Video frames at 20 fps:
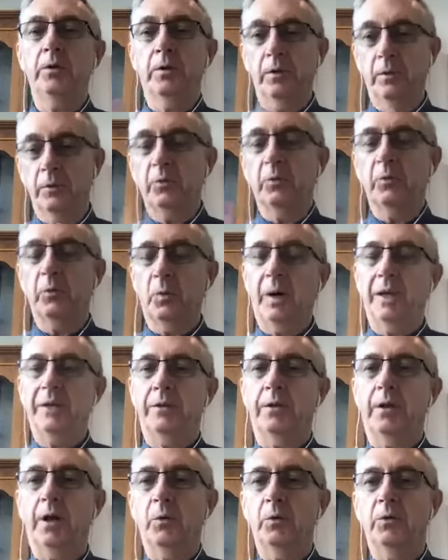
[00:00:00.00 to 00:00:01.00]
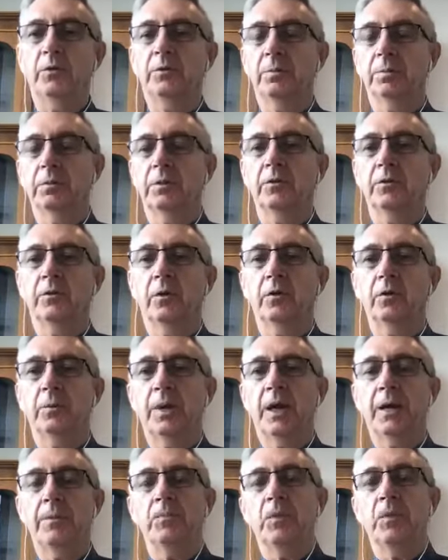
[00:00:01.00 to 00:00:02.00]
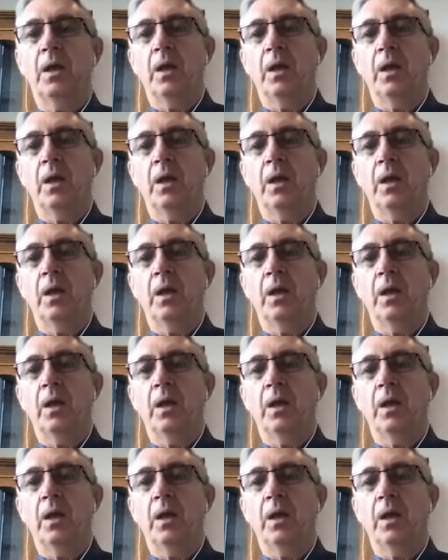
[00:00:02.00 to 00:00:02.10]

and this is one that I was concerned about,